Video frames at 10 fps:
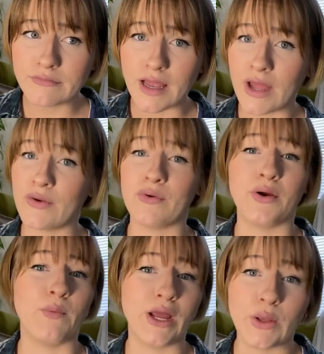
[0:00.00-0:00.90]
I don't
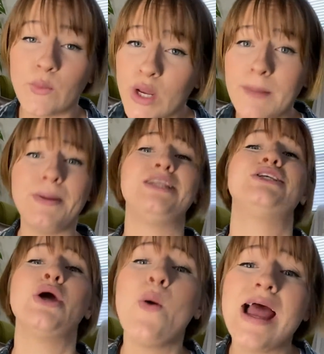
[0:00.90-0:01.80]
know why you would, but
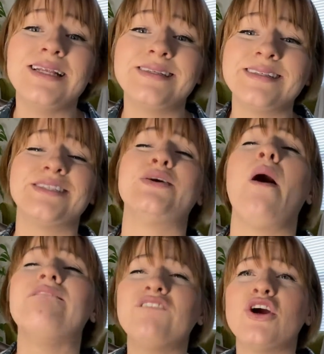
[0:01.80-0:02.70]
do it. Do
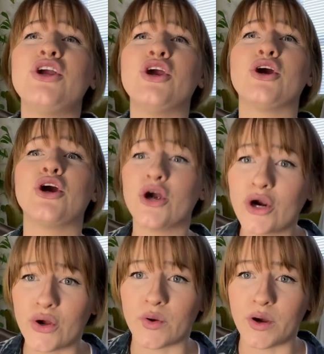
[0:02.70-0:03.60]
a third-year
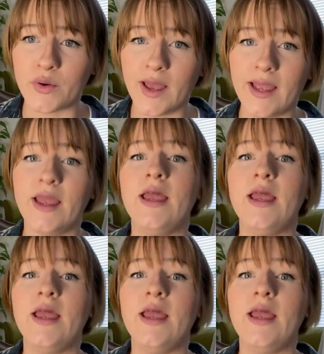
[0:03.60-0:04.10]
girl, okay?